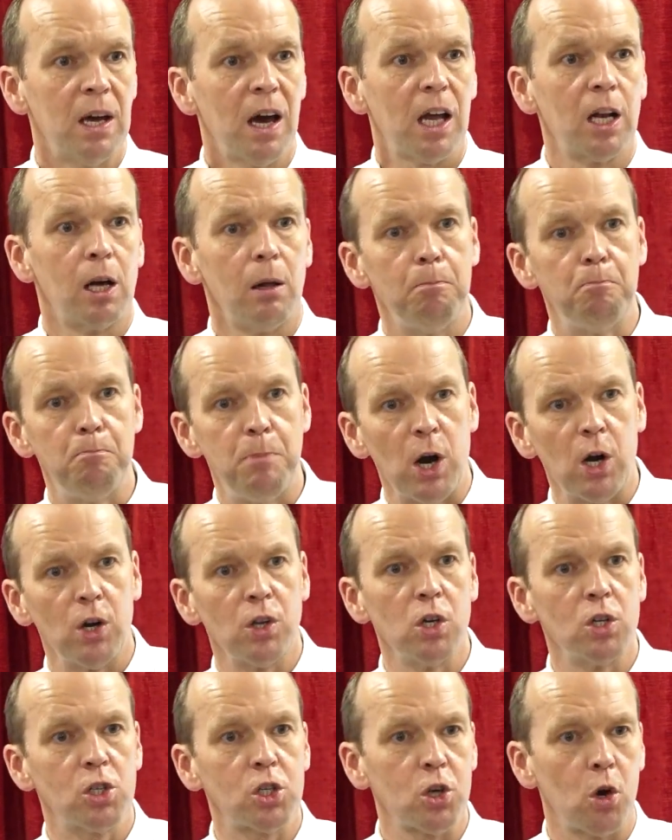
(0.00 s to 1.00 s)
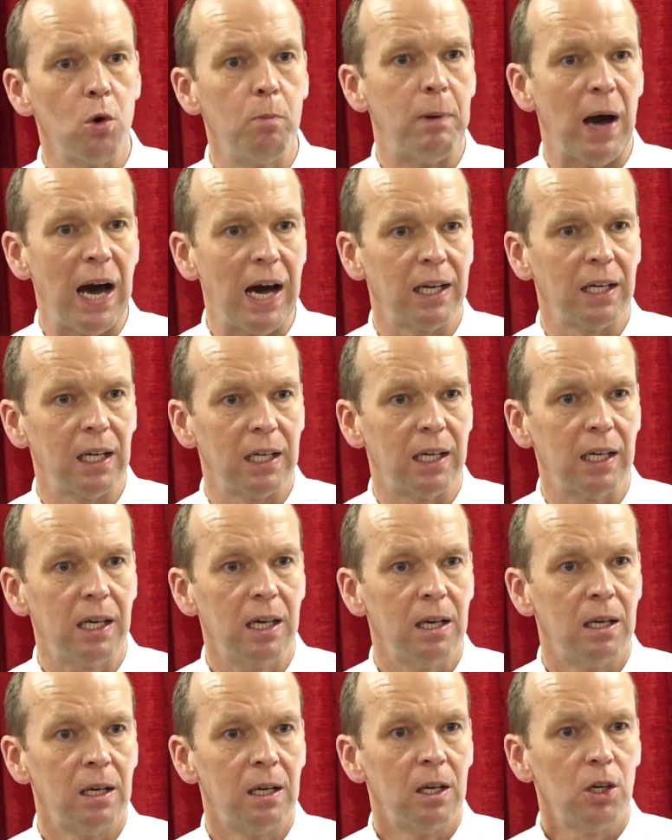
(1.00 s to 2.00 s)
and it'll burn you so badly
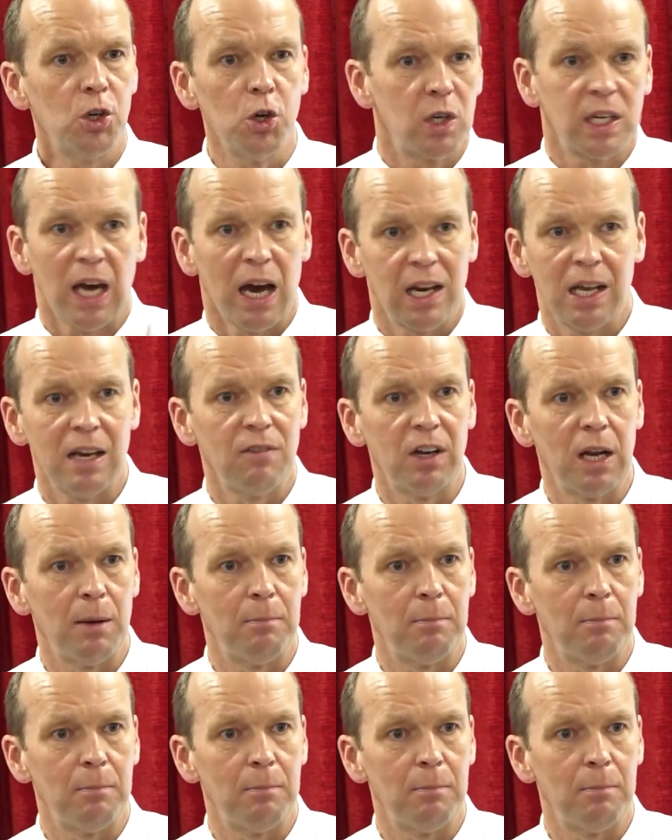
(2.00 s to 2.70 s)
you can't even